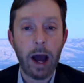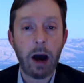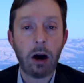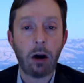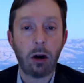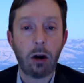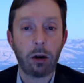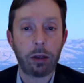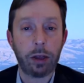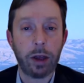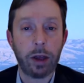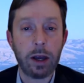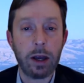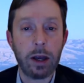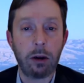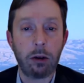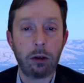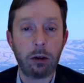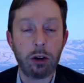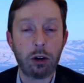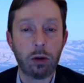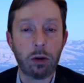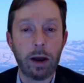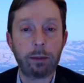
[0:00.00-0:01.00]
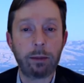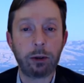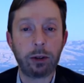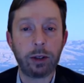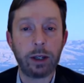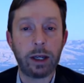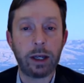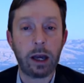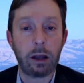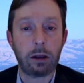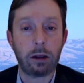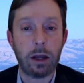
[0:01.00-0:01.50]
health, you're able to
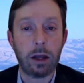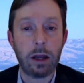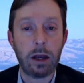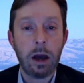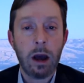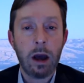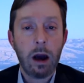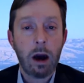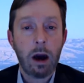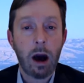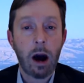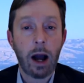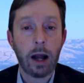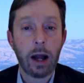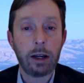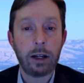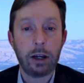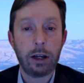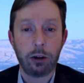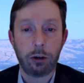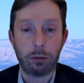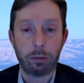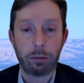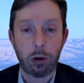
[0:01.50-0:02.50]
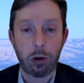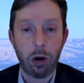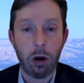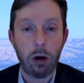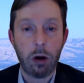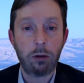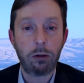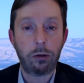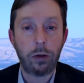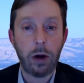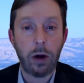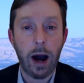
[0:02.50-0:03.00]
get the ideal
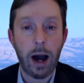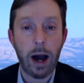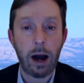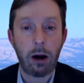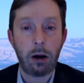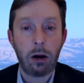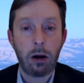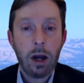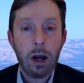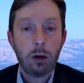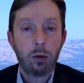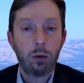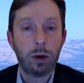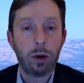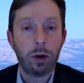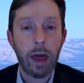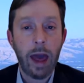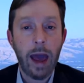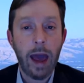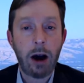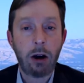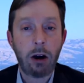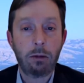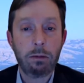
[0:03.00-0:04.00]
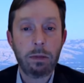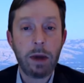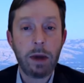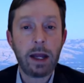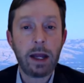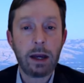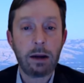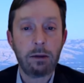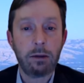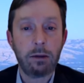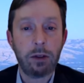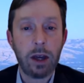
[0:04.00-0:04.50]
profile without
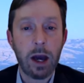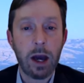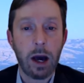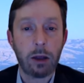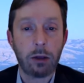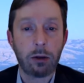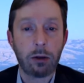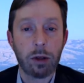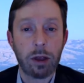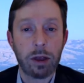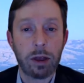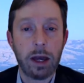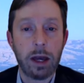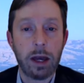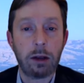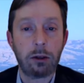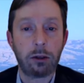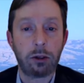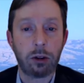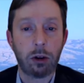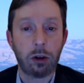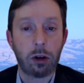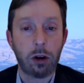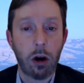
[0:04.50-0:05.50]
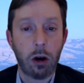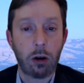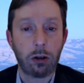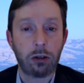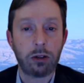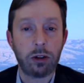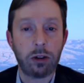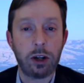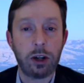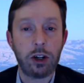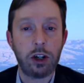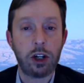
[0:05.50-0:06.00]
many of the other things that are
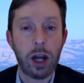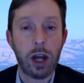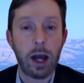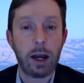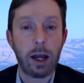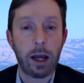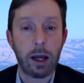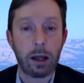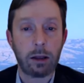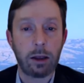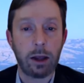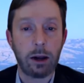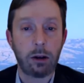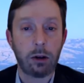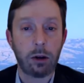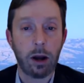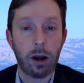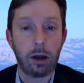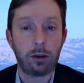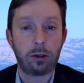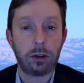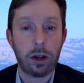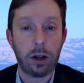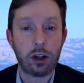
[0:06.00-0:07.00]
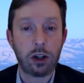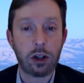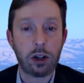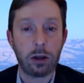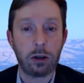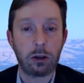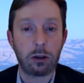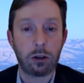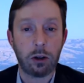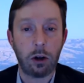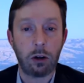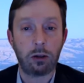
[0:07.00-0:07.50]
carcinogenic that are
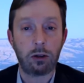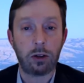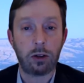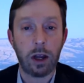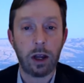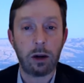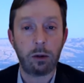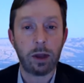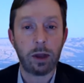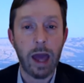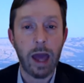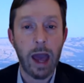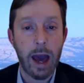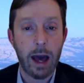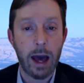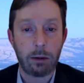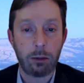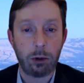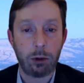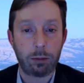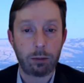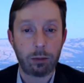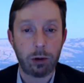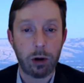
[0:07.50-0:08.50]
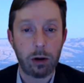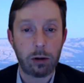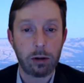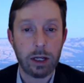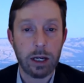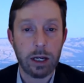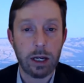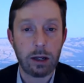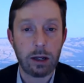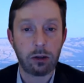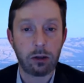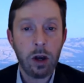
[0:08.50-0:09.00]
essentially associated with animal
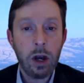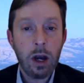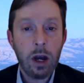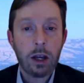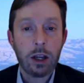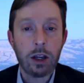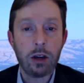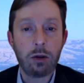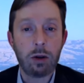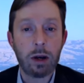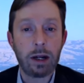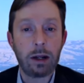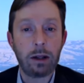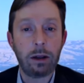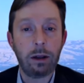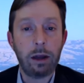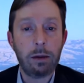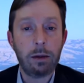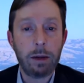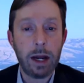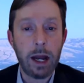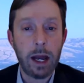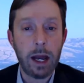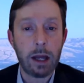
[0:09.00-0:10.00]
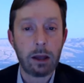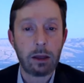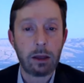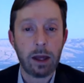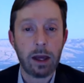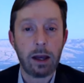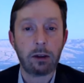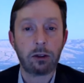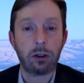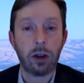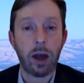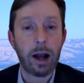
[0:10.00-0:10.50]
proteins. You can eliminate
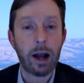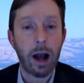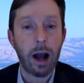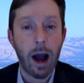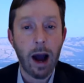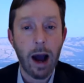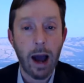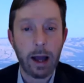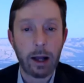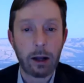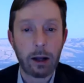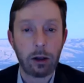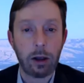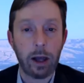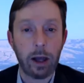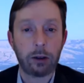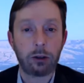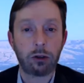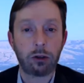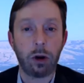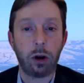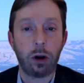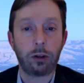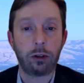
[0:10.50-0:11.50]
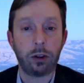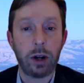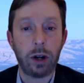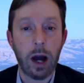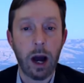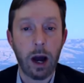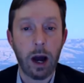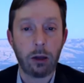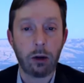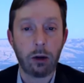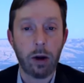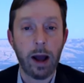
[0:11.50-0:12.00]
things like high cholesterols and
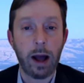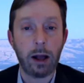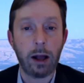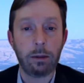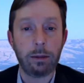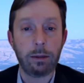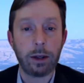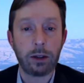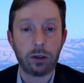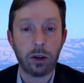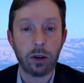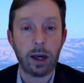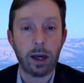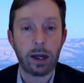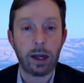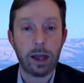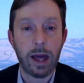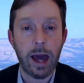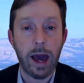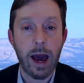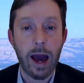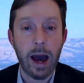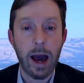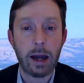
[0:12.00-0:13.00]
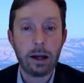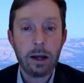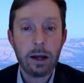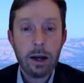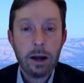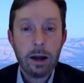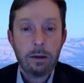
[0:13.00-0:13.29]
other elements like that